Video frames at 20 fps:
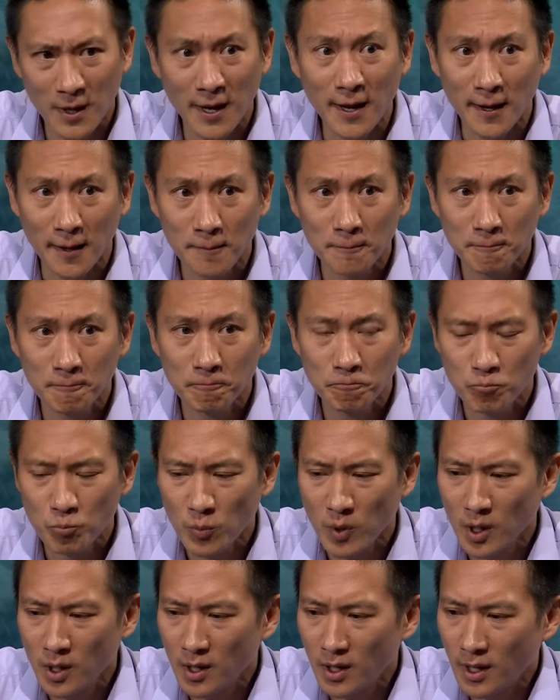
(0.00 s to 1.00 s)
Yeah.
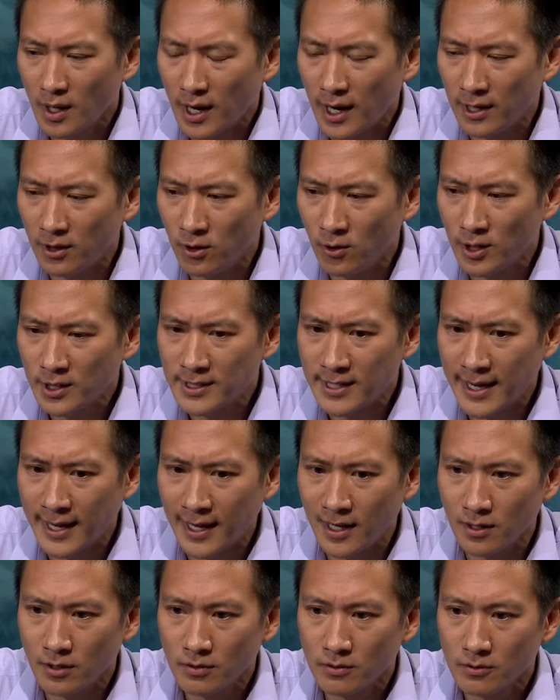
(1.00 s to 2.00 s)
I looked
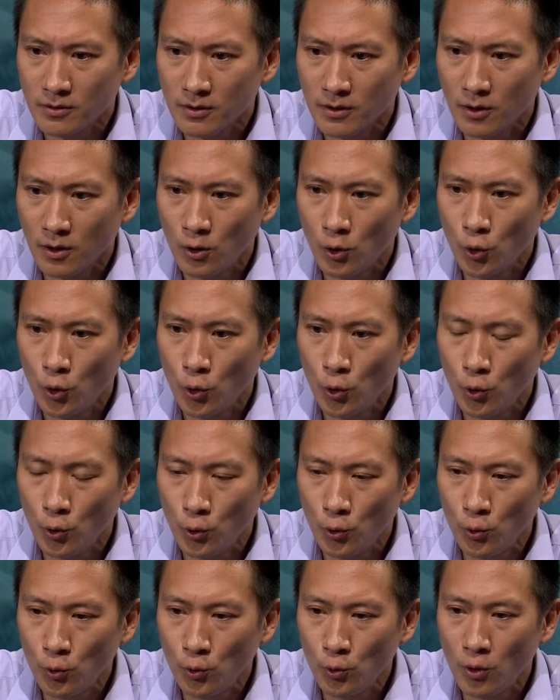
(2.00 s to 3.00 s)
at
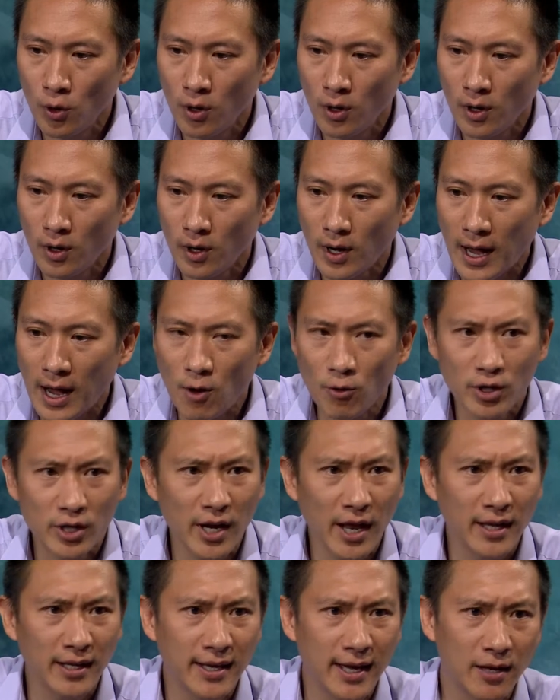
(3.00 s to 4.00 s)
who, how can
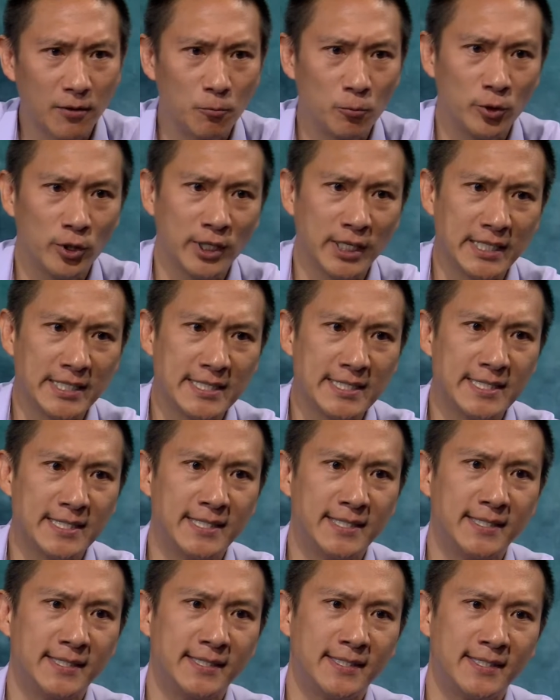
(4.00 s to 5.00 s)
I get really
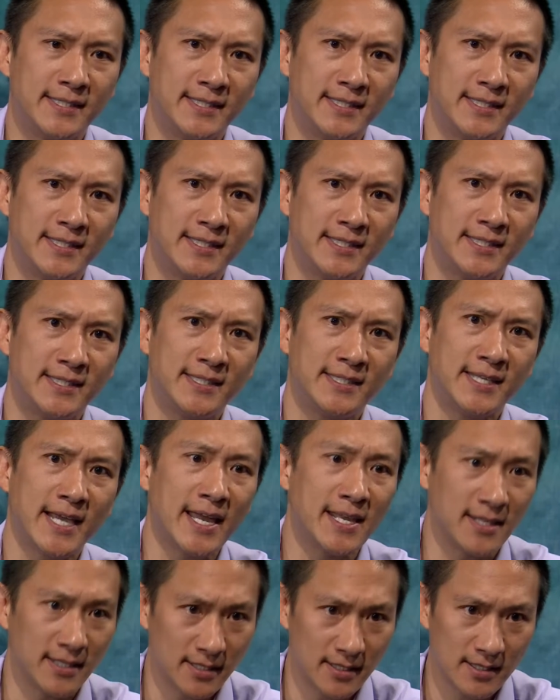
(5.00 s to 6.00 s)

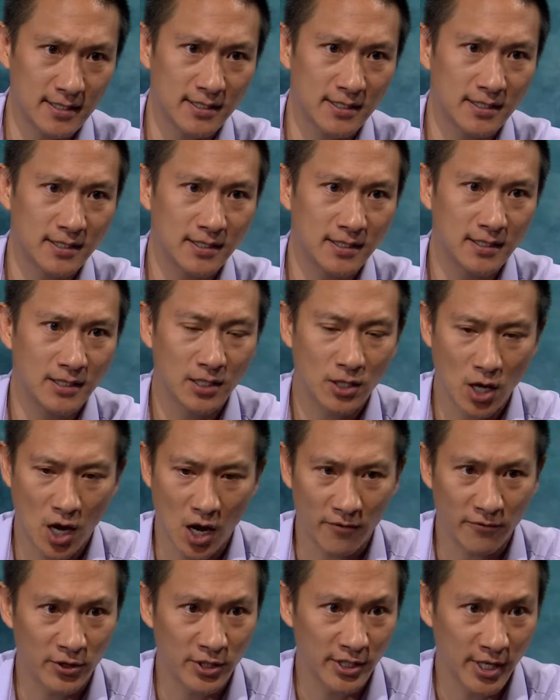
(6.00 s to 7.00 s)
dense
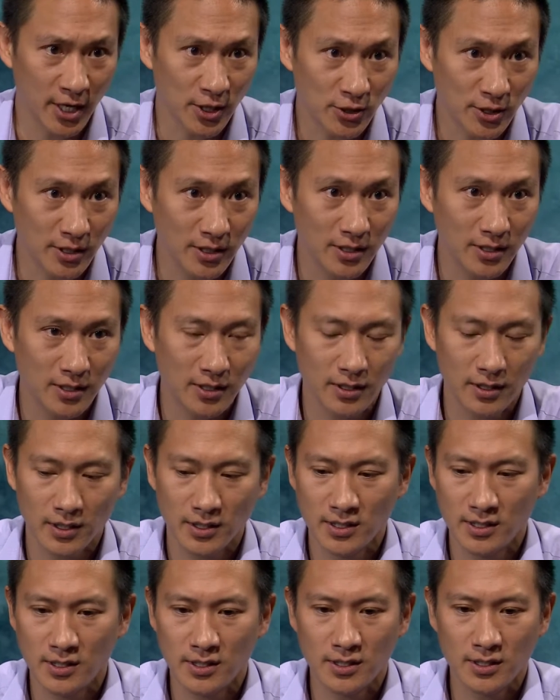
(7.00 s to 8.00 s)
conversation?
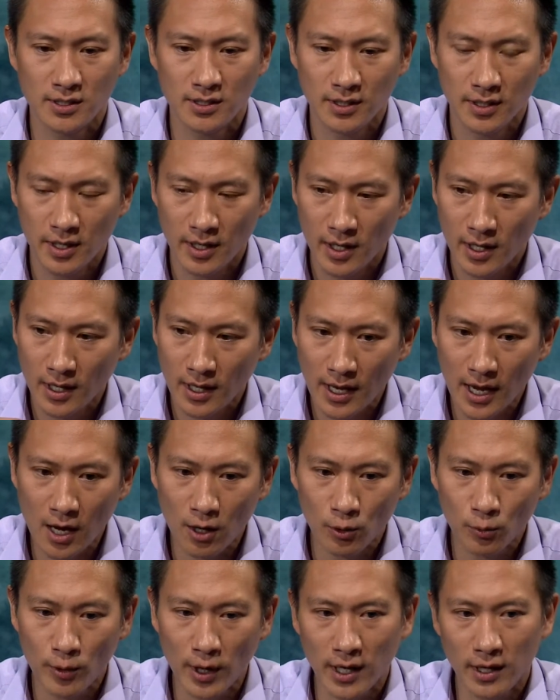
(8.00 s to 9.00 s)
How
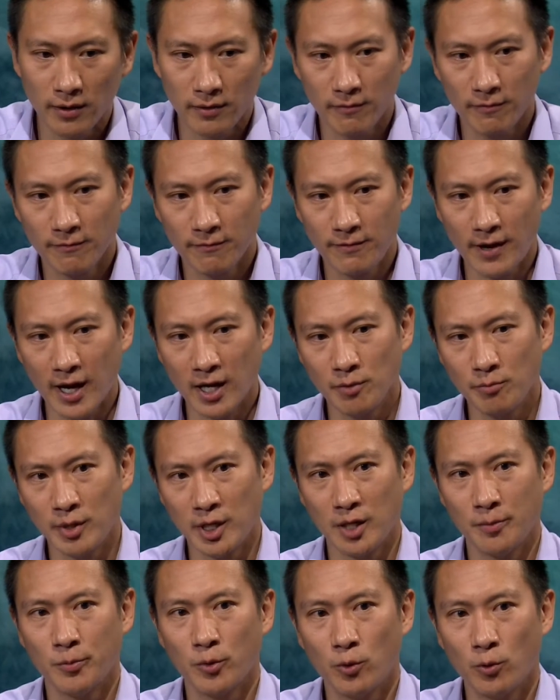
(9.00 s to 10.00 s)
do I find
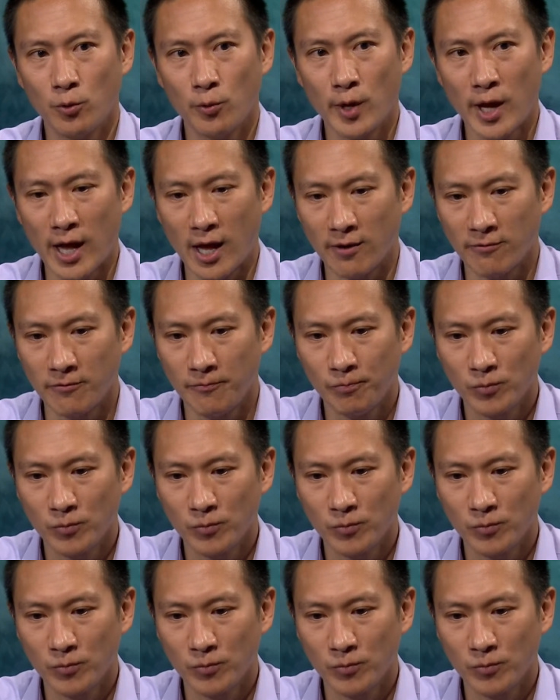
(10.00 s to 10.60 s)
people who have